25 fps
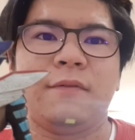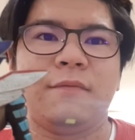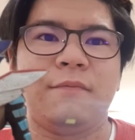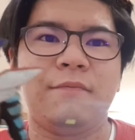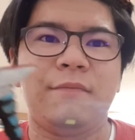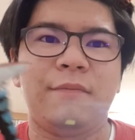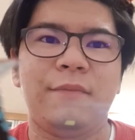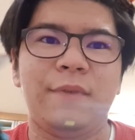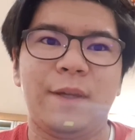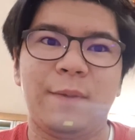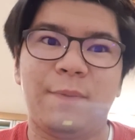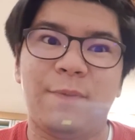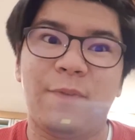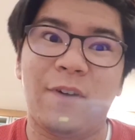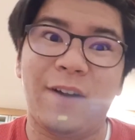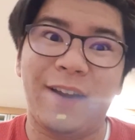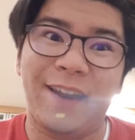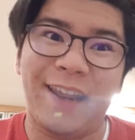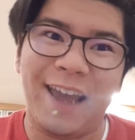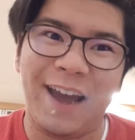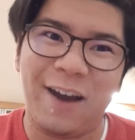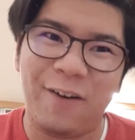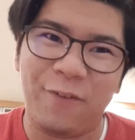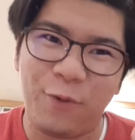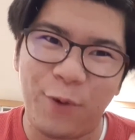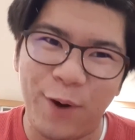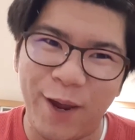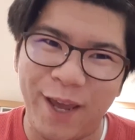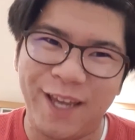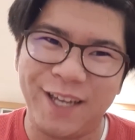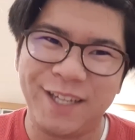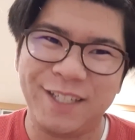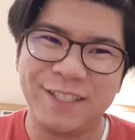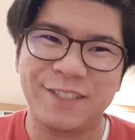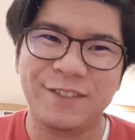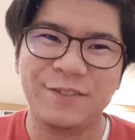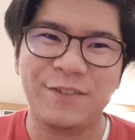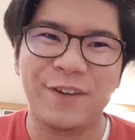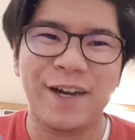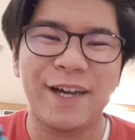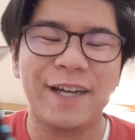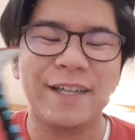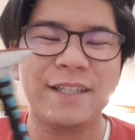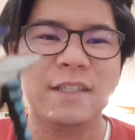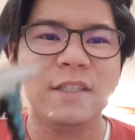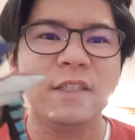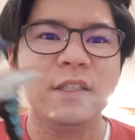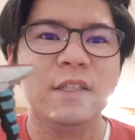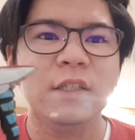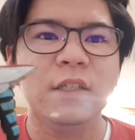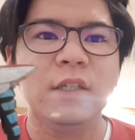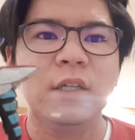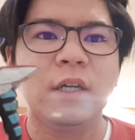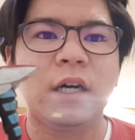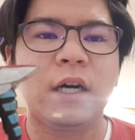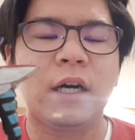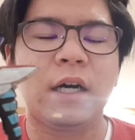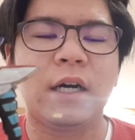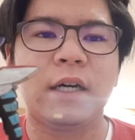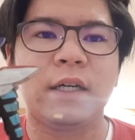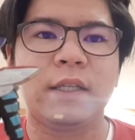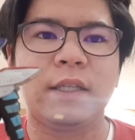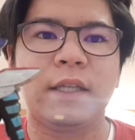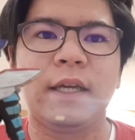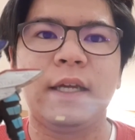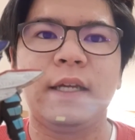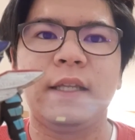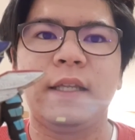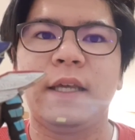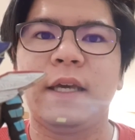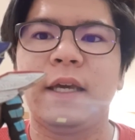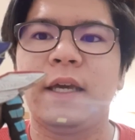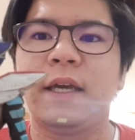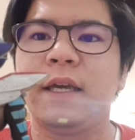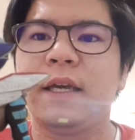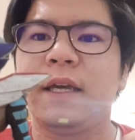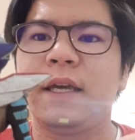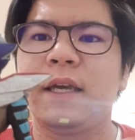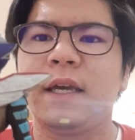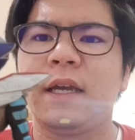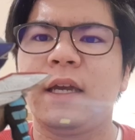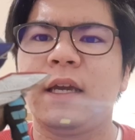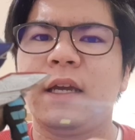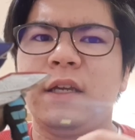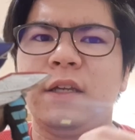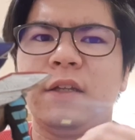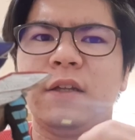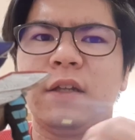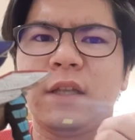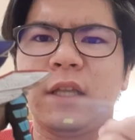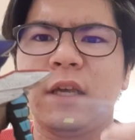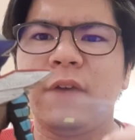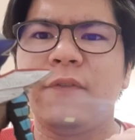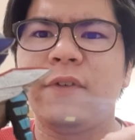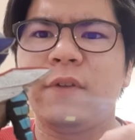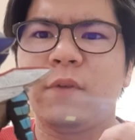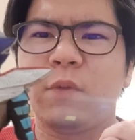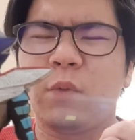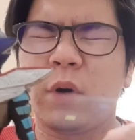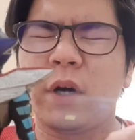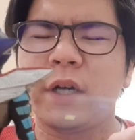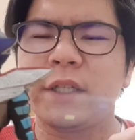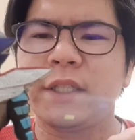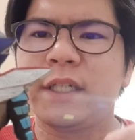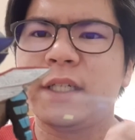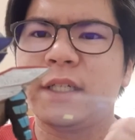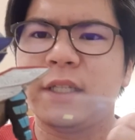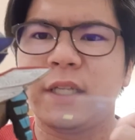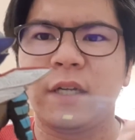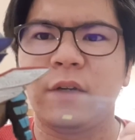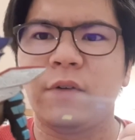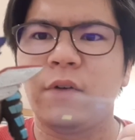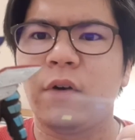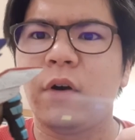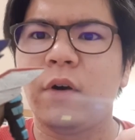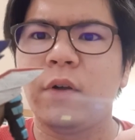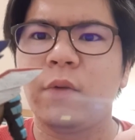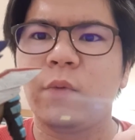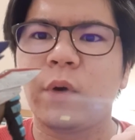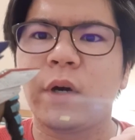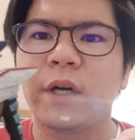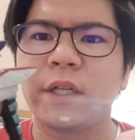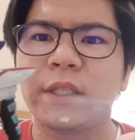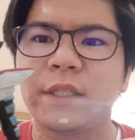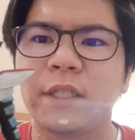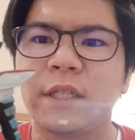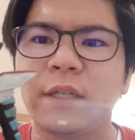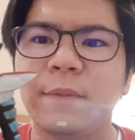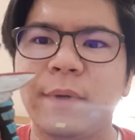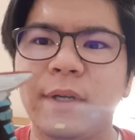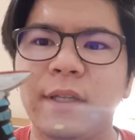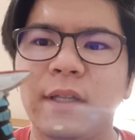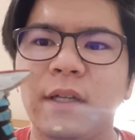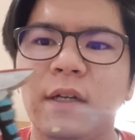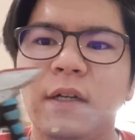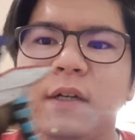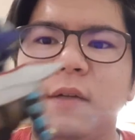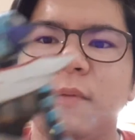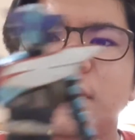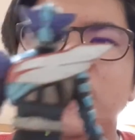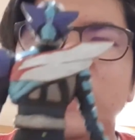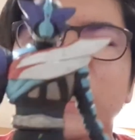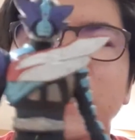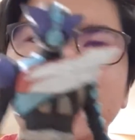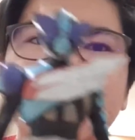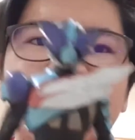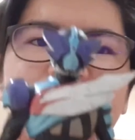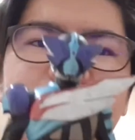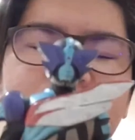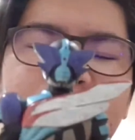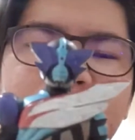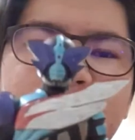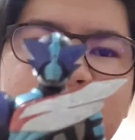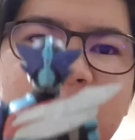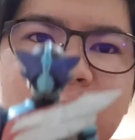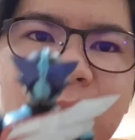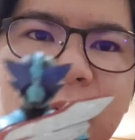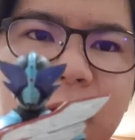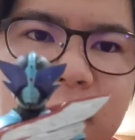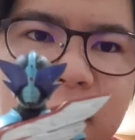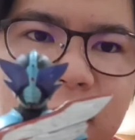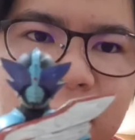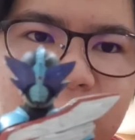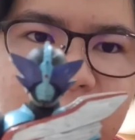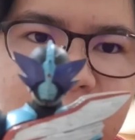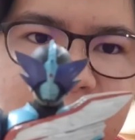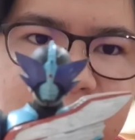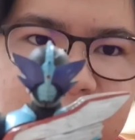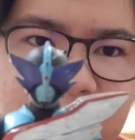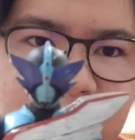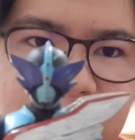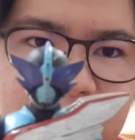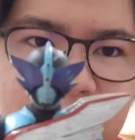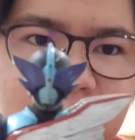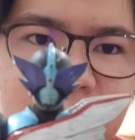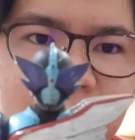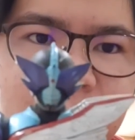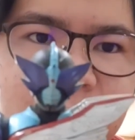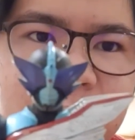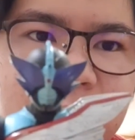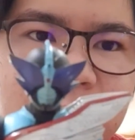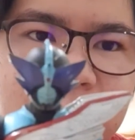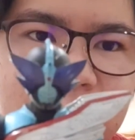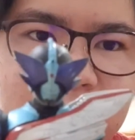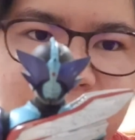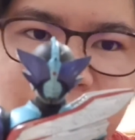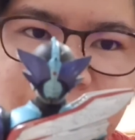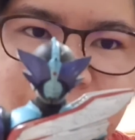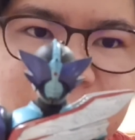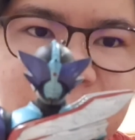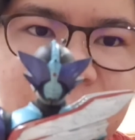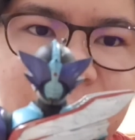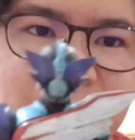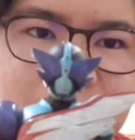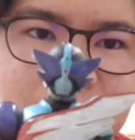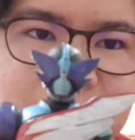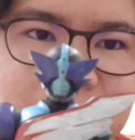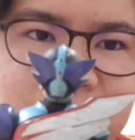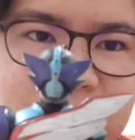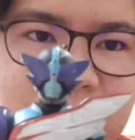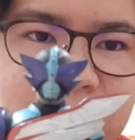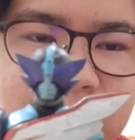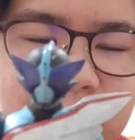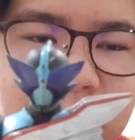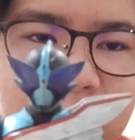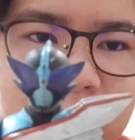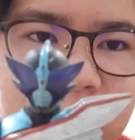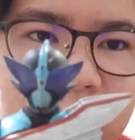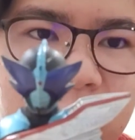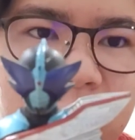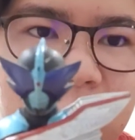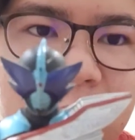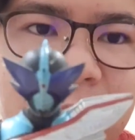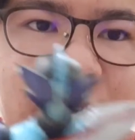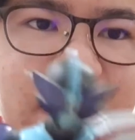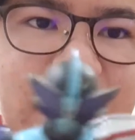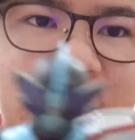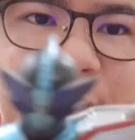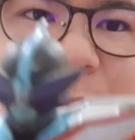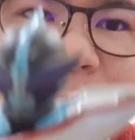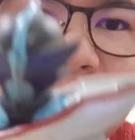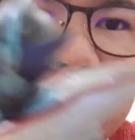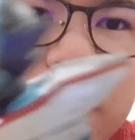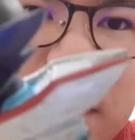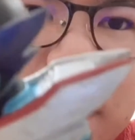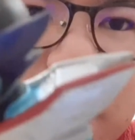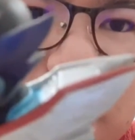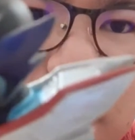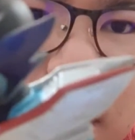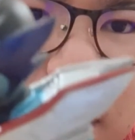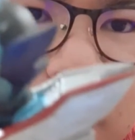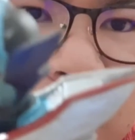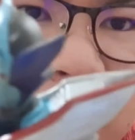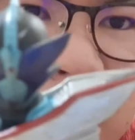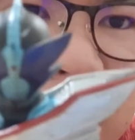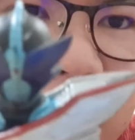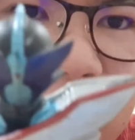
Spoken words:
before they have wings, right? They live in water and they grow in water. But besides that, I really like the fact that first of all, it's simple, especially the